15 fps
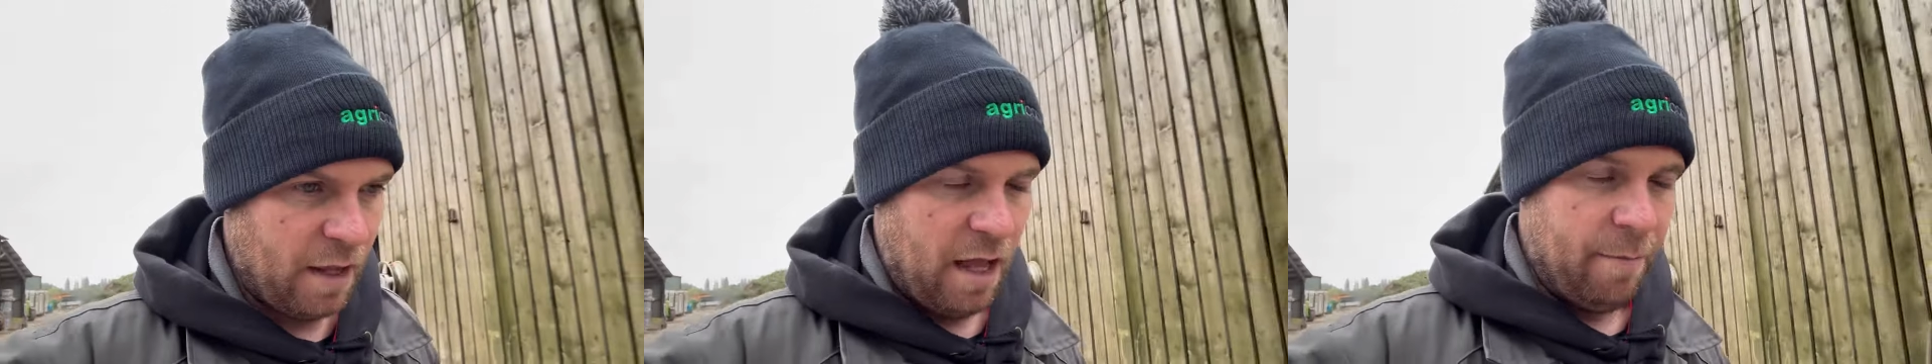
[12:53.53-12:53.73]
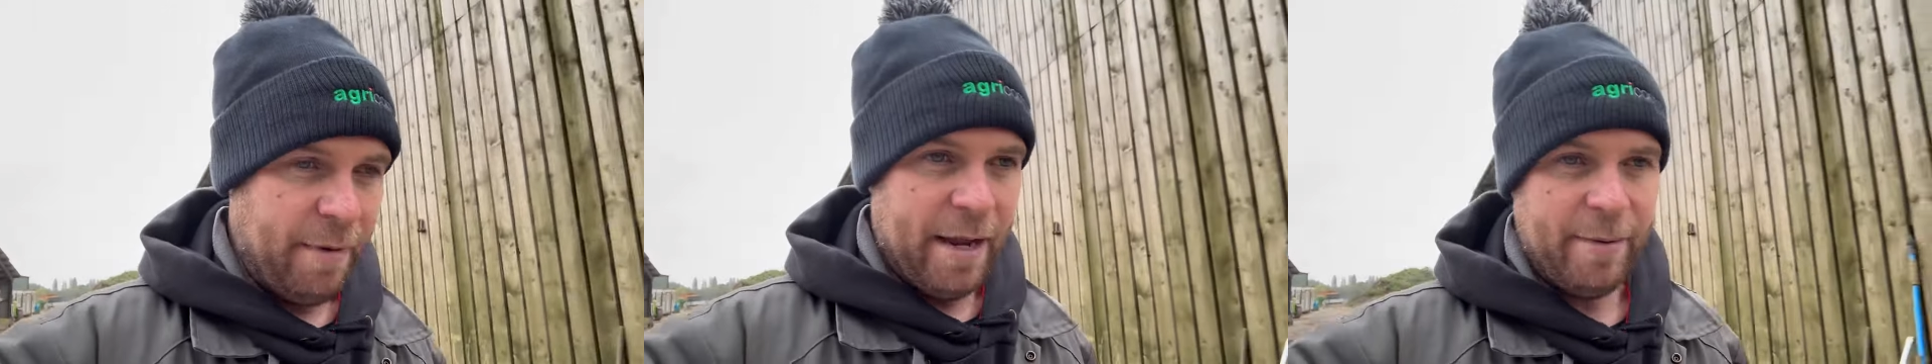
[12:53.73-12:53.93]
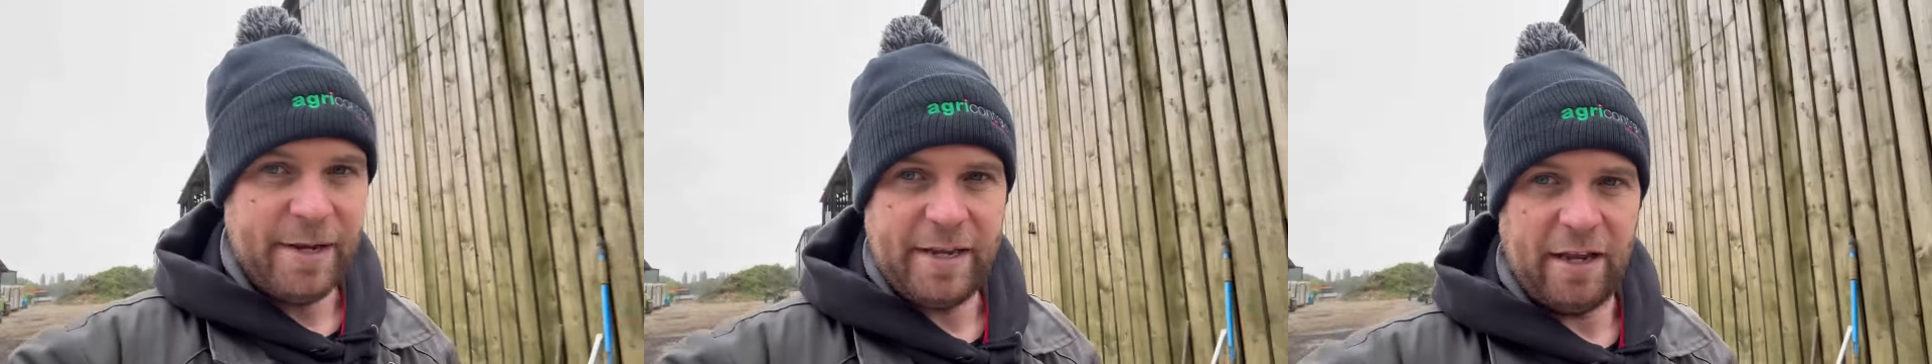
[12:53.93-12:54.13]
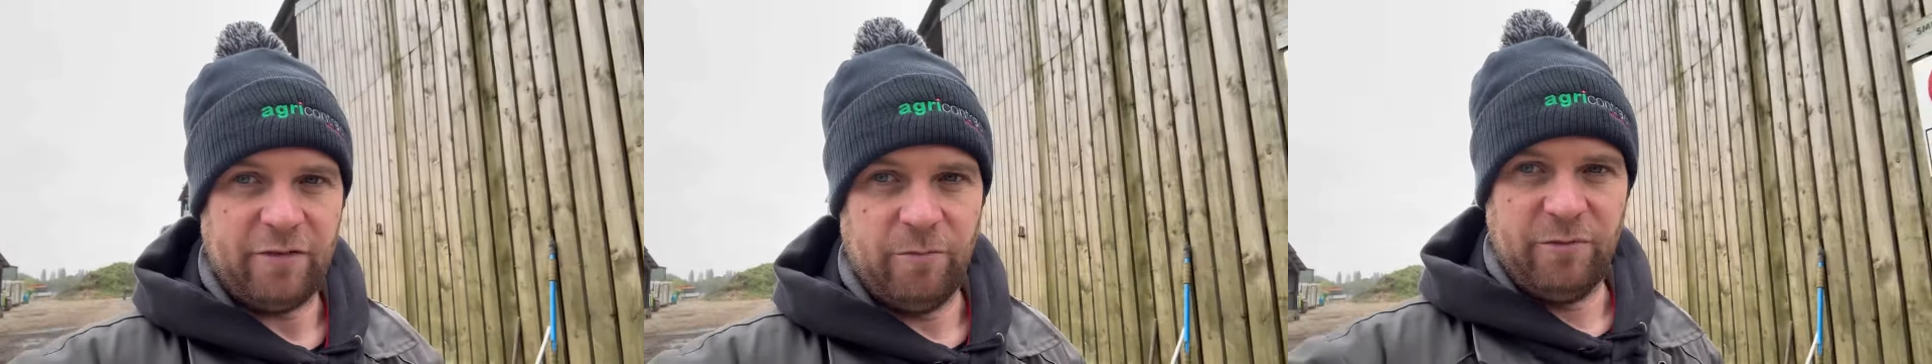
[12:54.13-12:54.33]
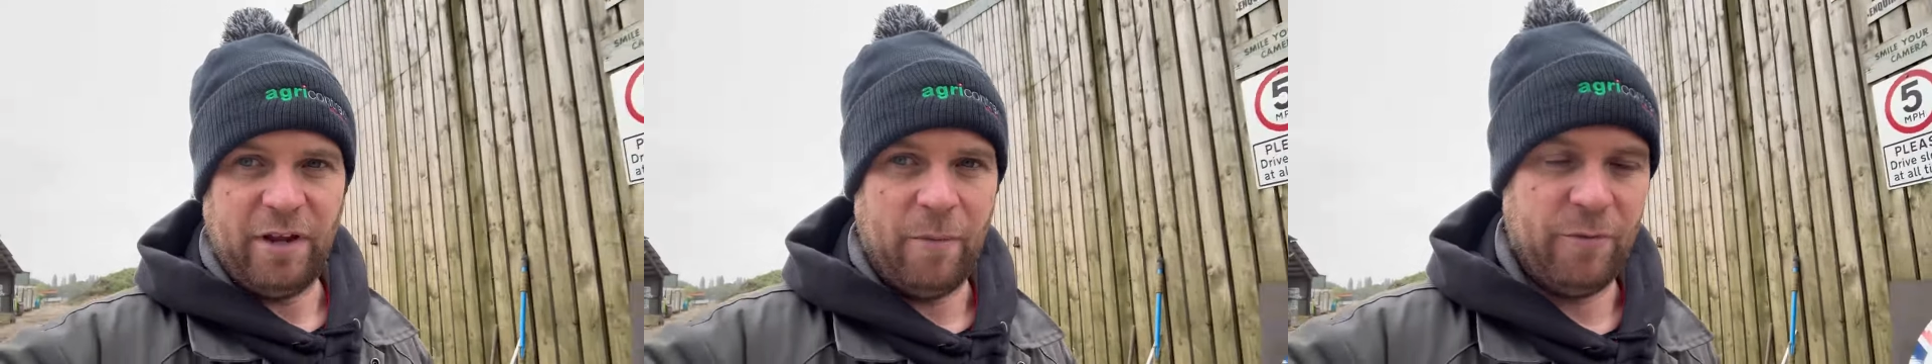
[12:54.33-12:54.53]
And maybe get
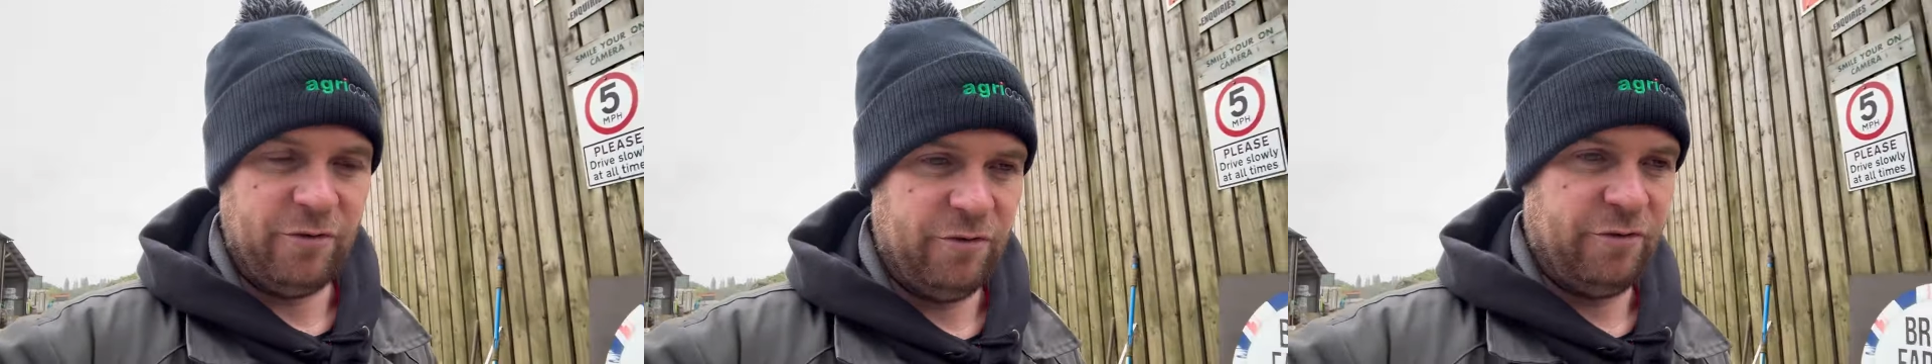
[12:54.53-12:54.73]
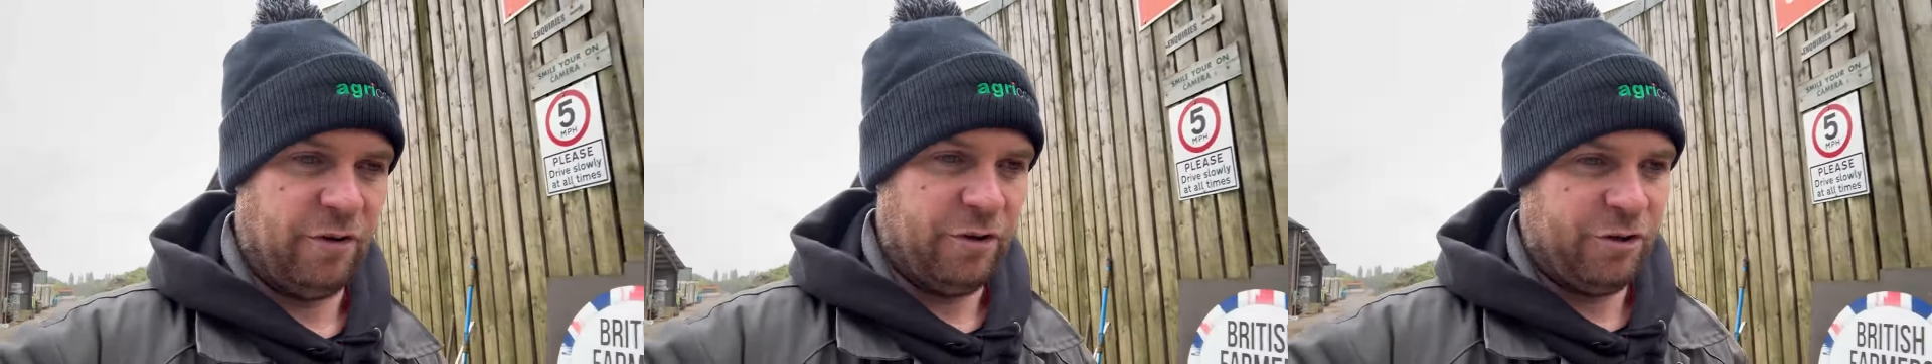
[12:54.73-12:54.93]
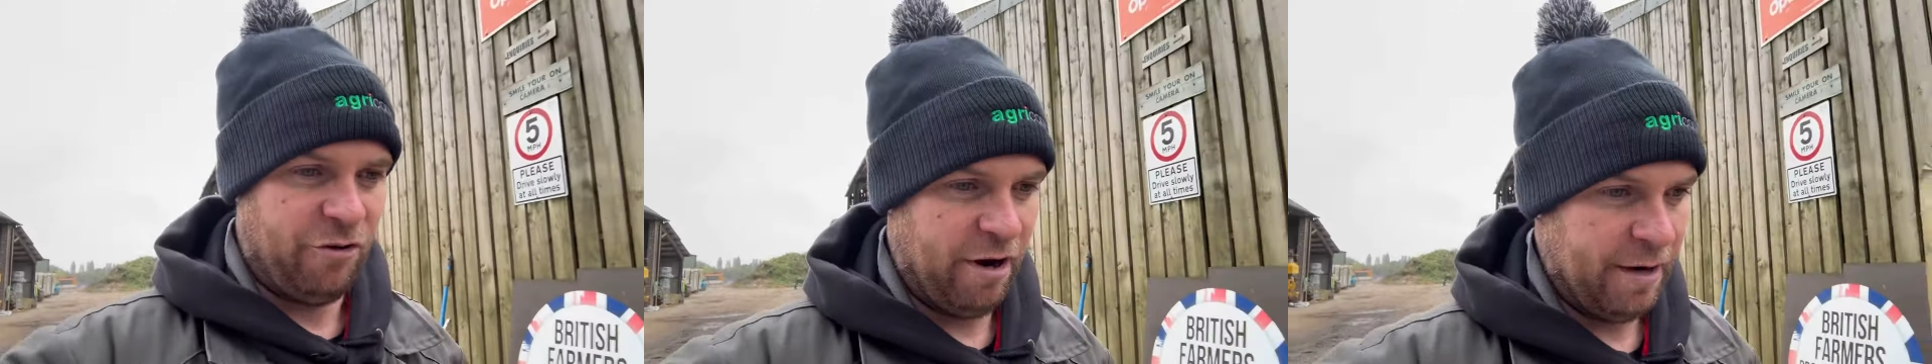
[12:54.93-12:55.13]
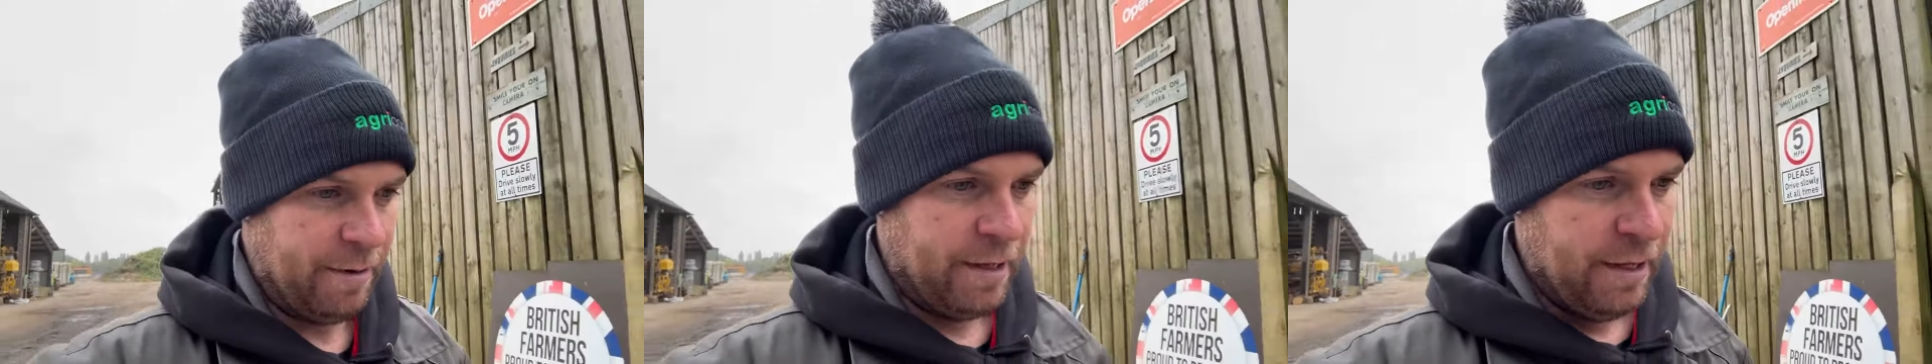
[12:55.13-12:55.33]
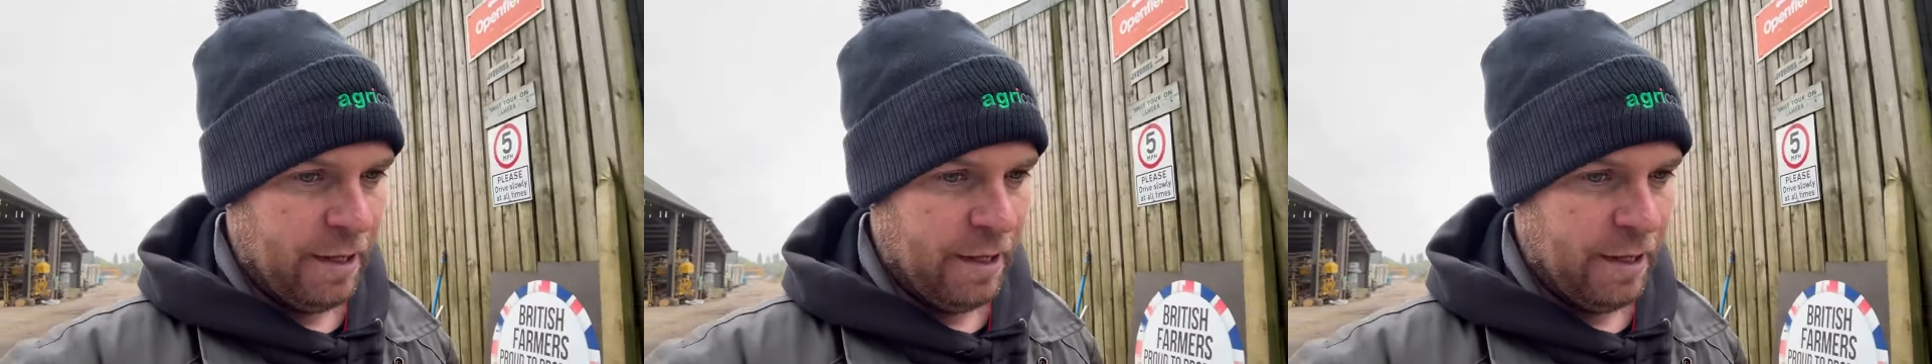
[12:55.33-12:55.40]
some sandwiches on the train.